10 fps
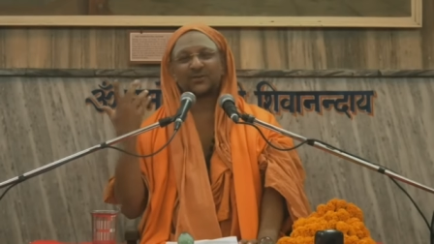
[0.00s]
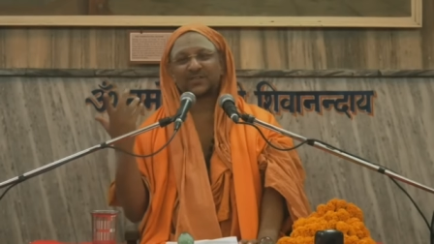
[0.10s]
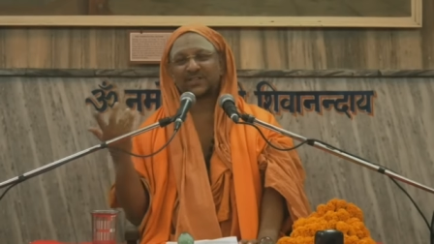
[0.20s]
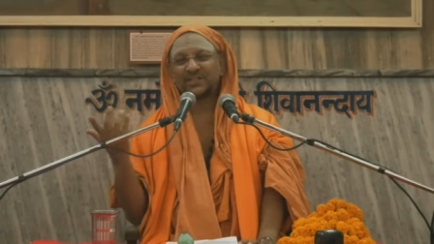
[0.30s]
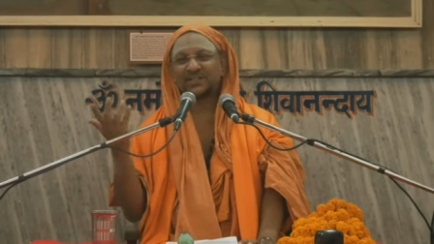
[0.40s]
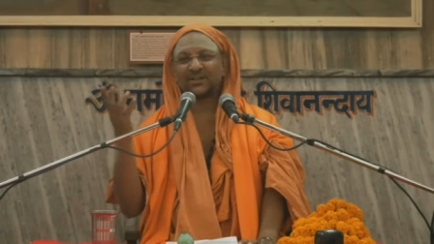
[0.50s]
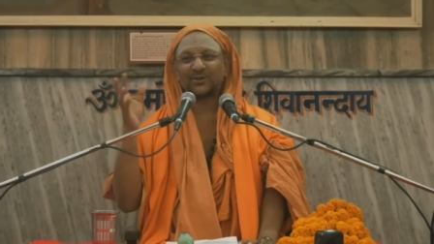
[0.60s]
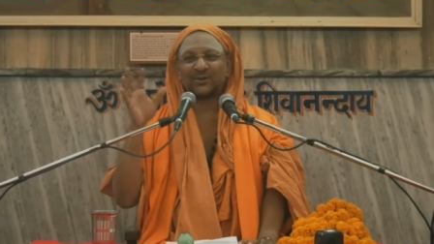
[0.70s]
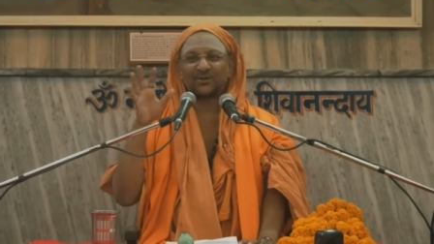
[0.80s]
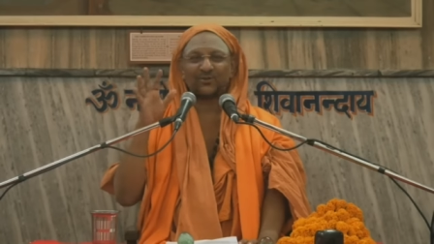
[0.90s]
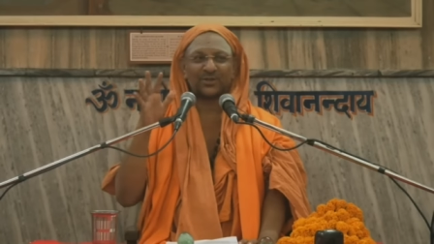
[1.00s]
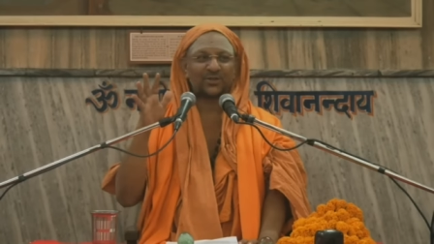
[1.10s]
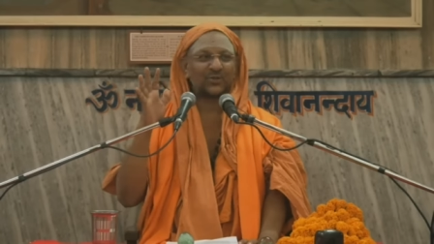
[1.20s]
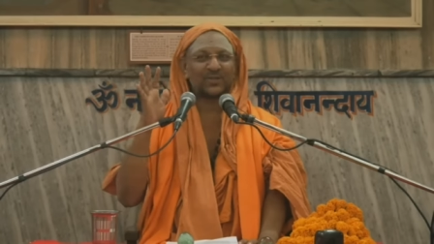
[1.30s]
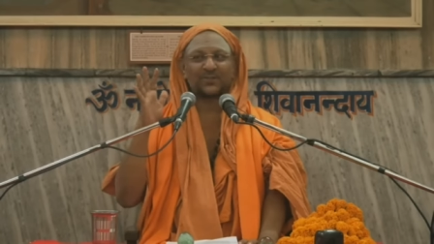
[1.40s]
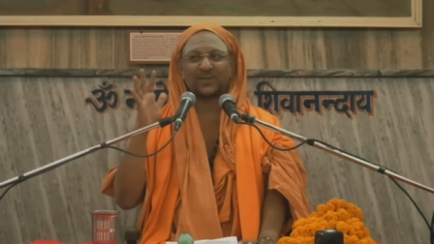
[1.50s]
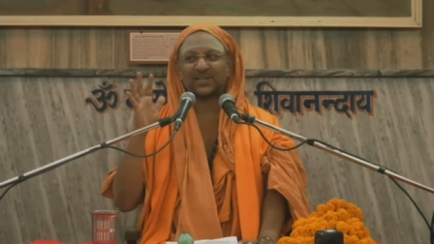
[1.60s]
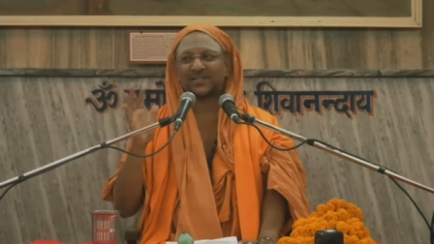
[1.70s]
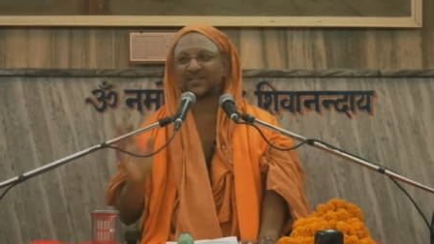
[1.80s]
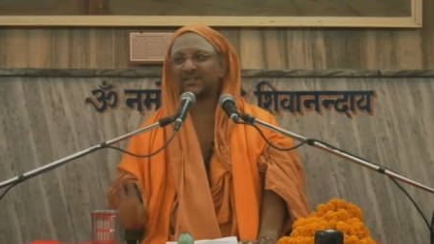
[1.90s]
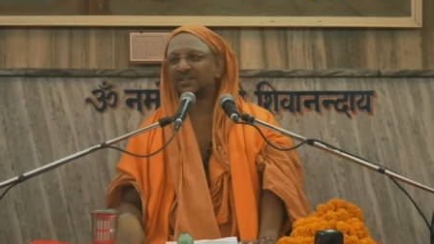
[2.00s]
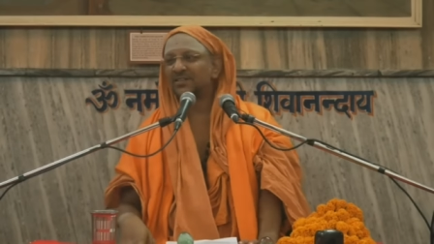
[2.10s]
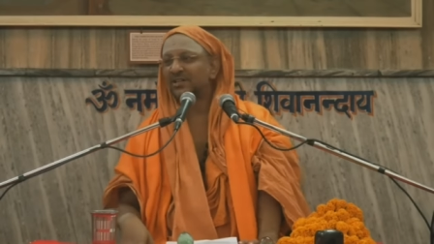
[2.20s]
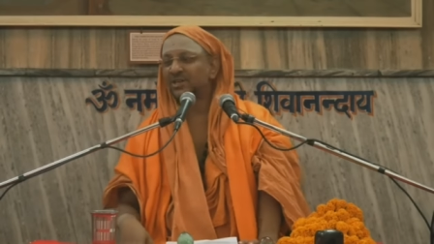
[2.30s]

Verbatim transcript: or sinner or virtuous person.